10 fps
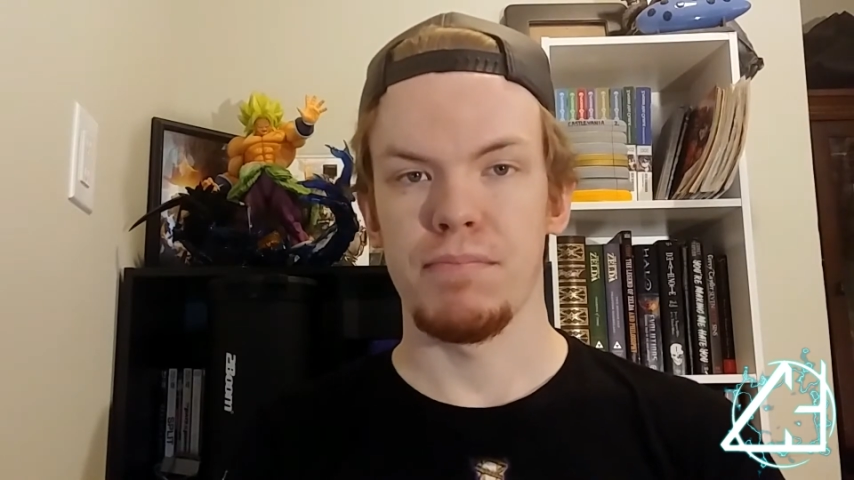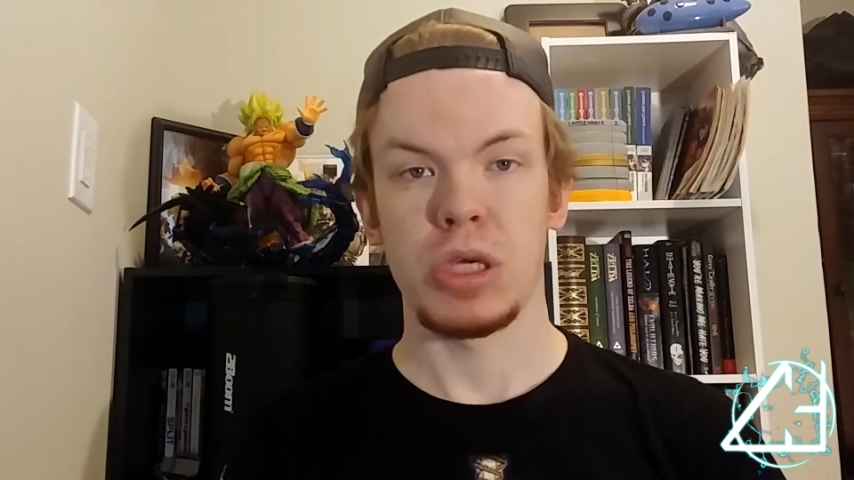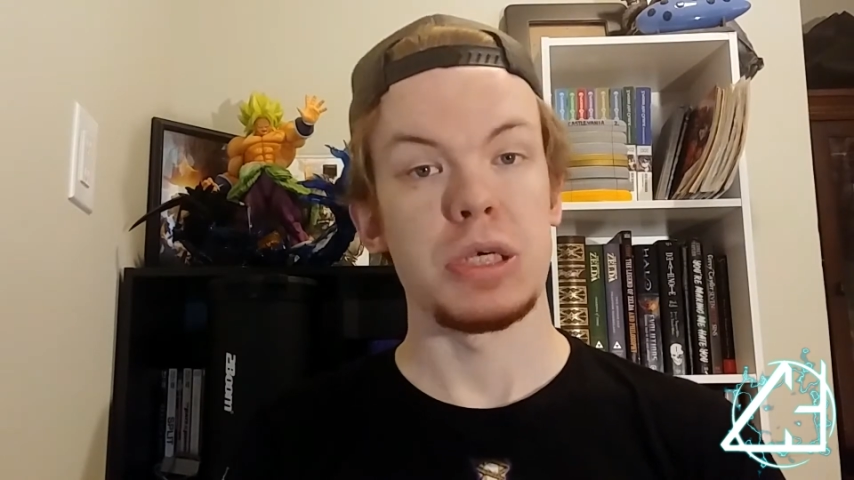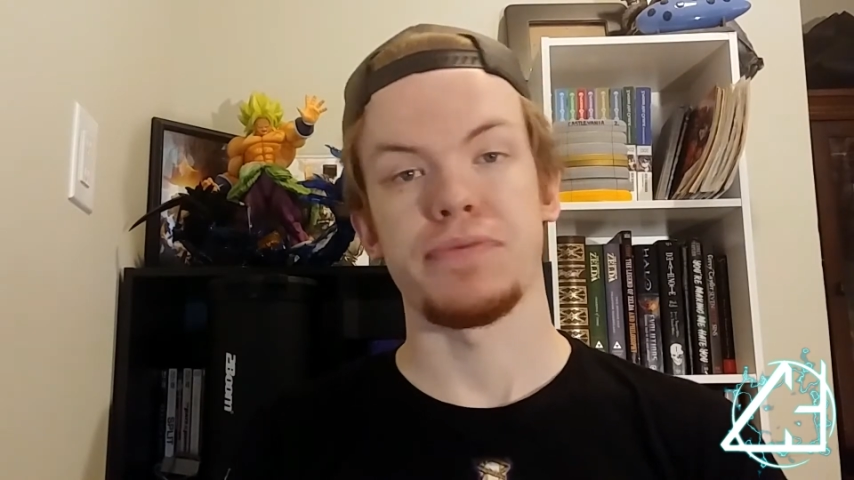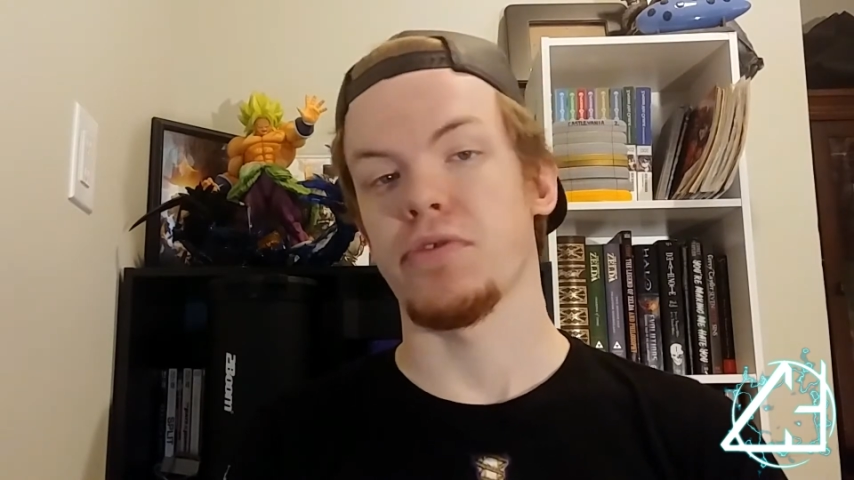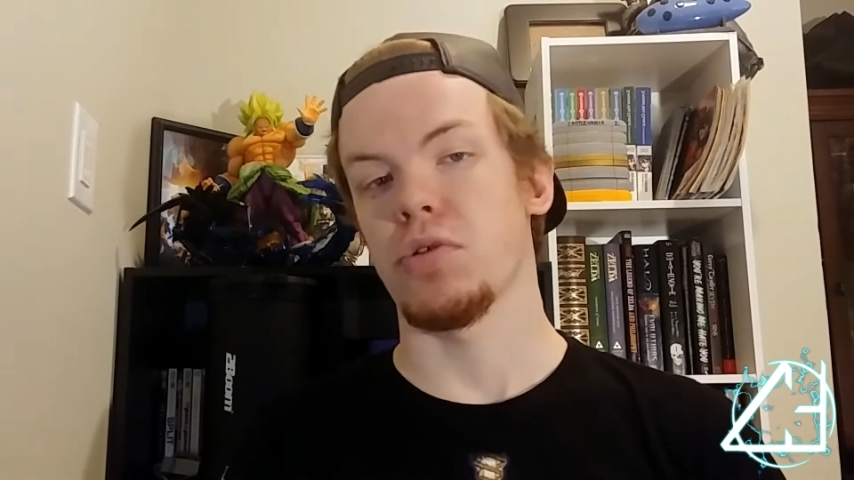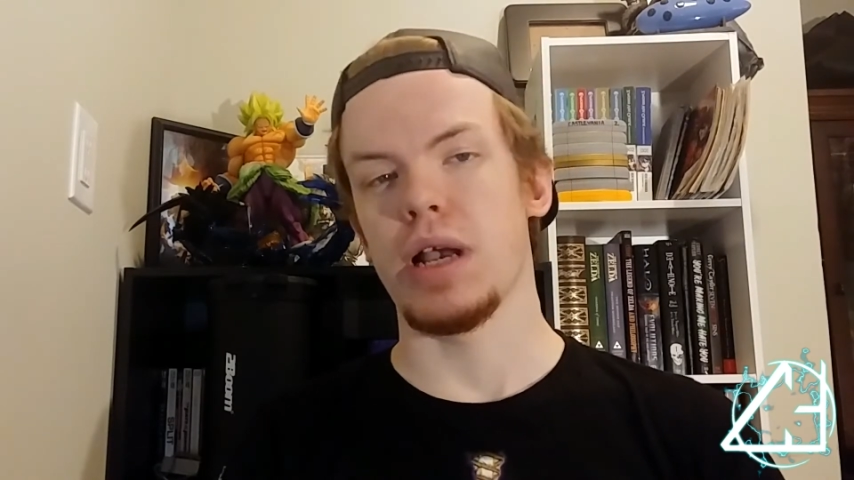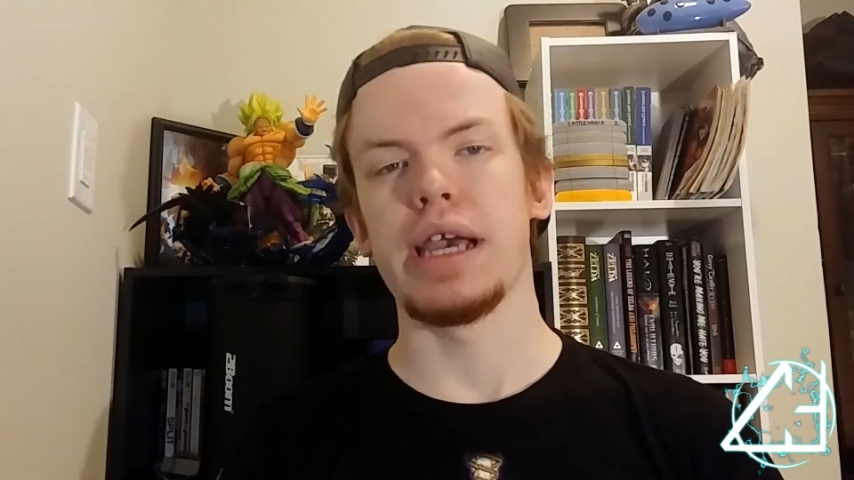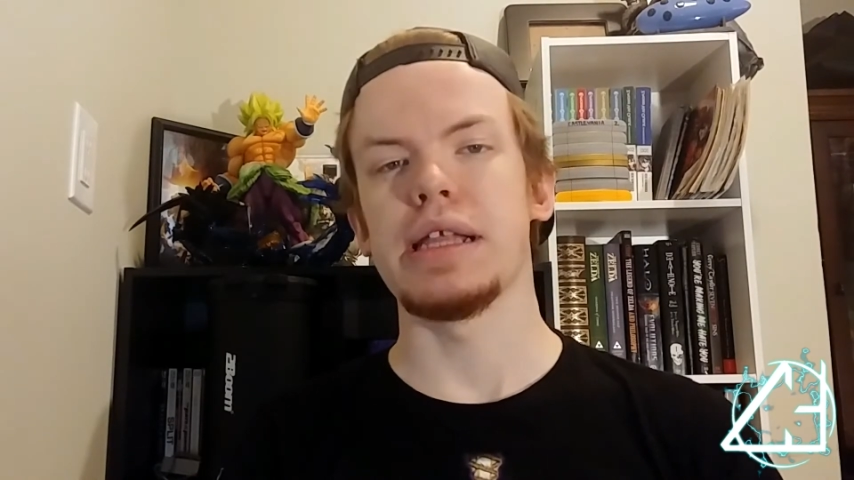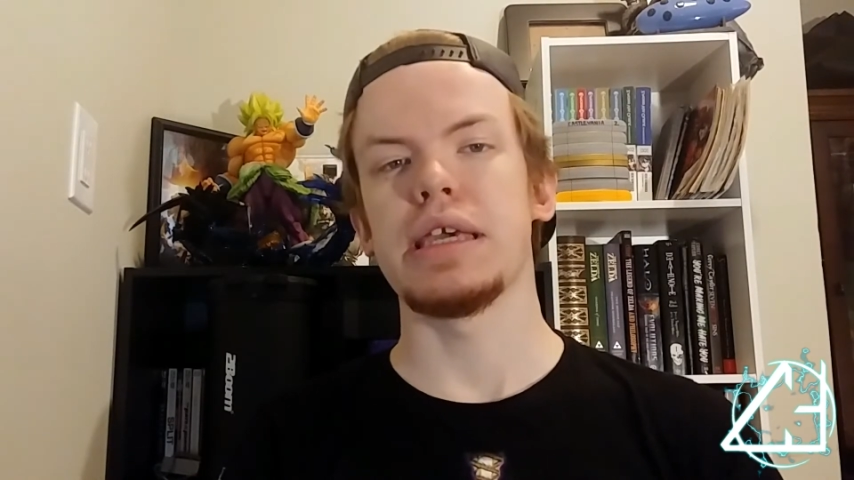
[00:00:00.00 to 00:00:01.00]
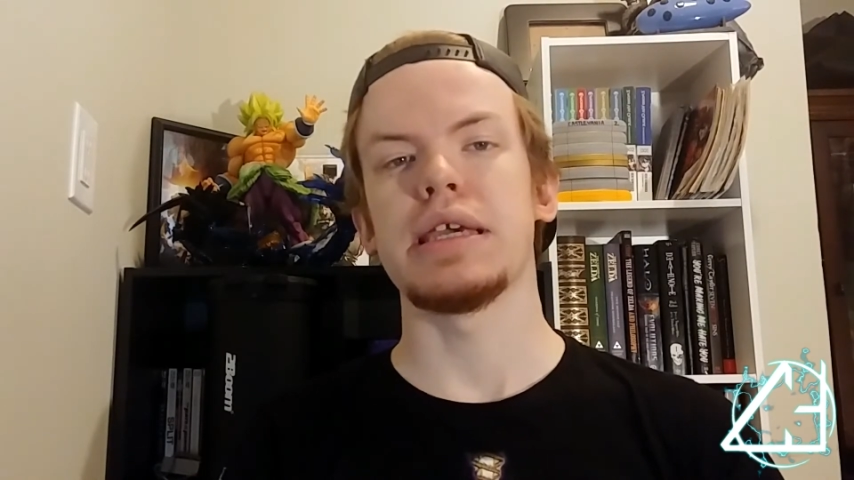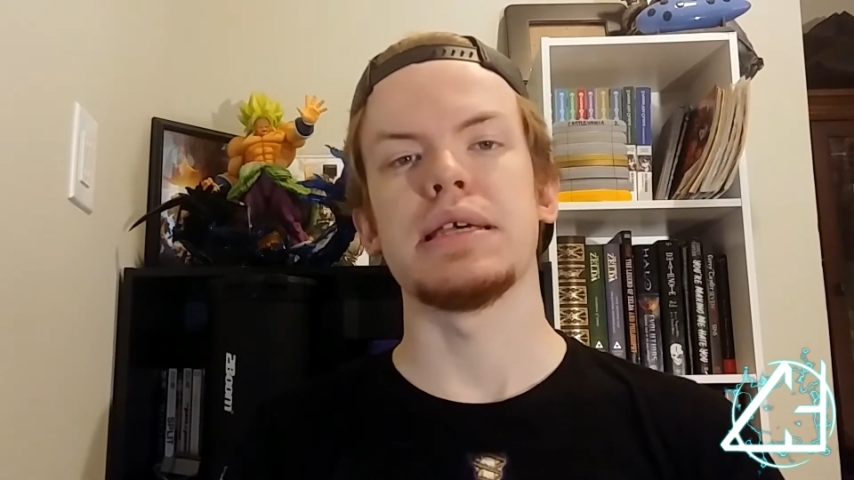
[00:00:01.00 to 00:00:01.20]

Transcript: Because variety